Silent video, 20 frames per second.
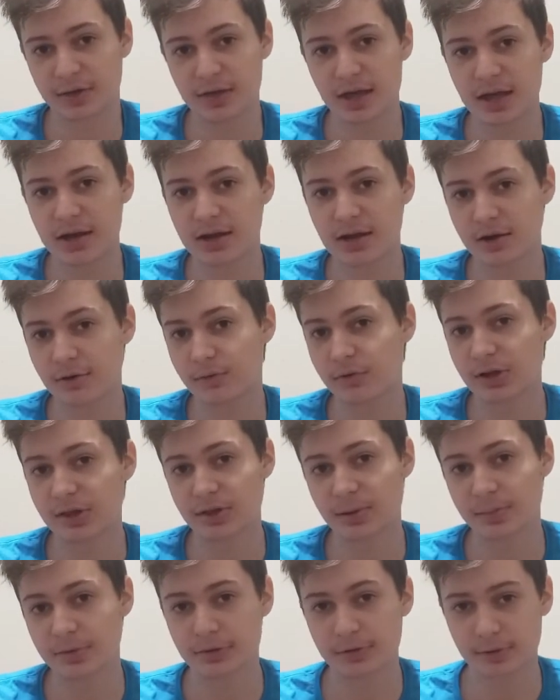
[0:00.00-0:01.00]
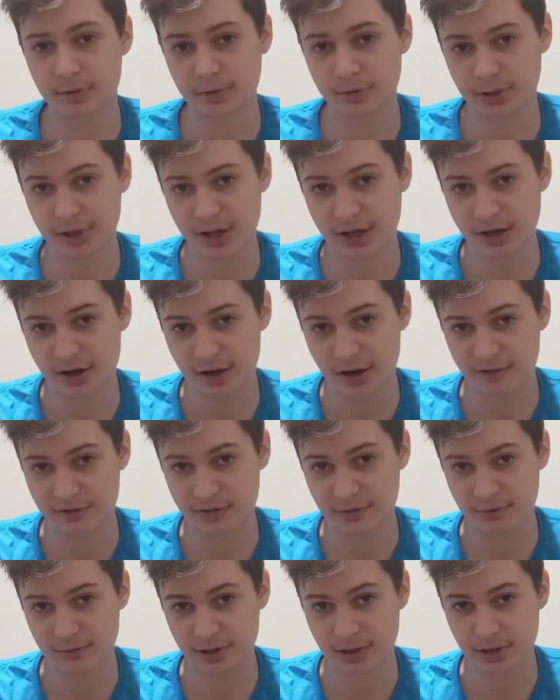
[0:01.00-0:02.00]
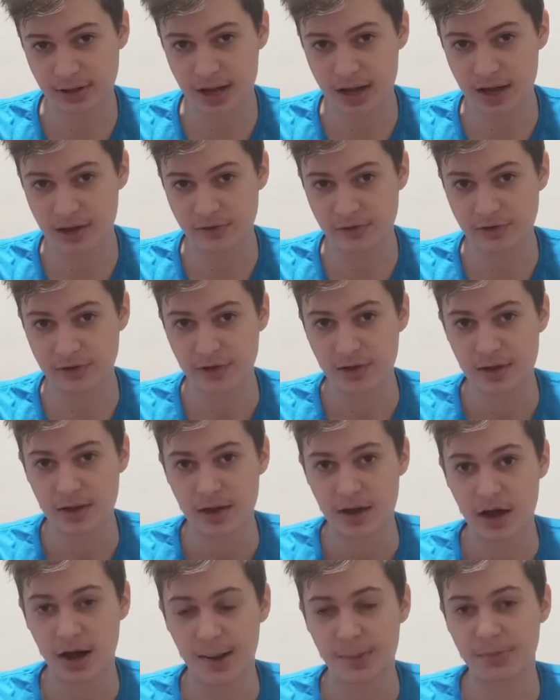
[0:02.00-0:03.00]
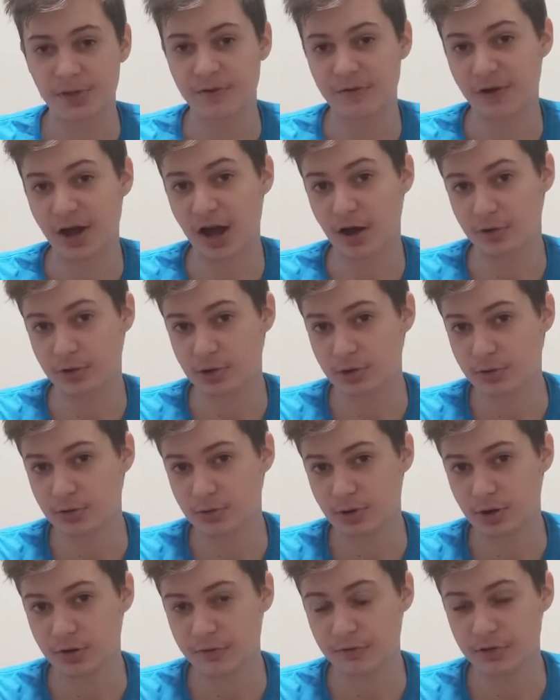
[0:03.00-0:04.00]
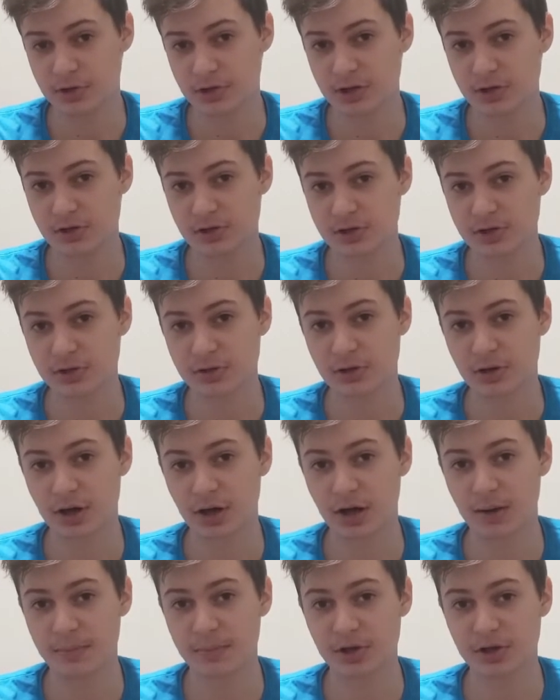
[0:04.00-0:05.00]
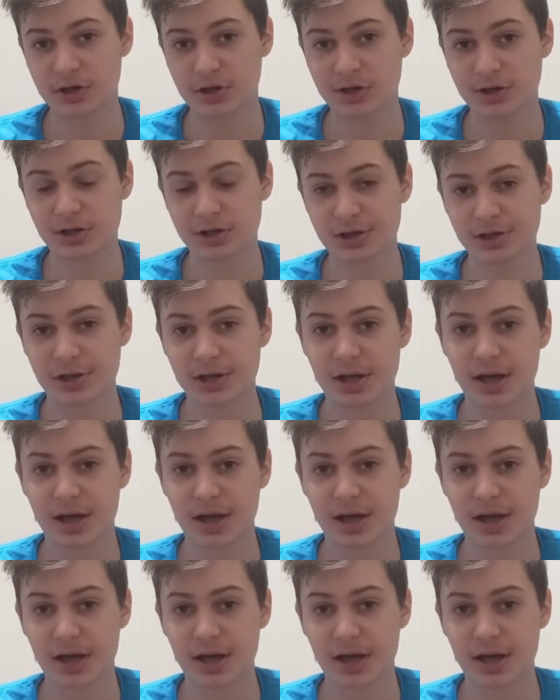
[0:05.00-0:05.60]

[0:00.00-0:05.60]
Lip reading: They didn't read them thoroughly enough to realize the value of these missions.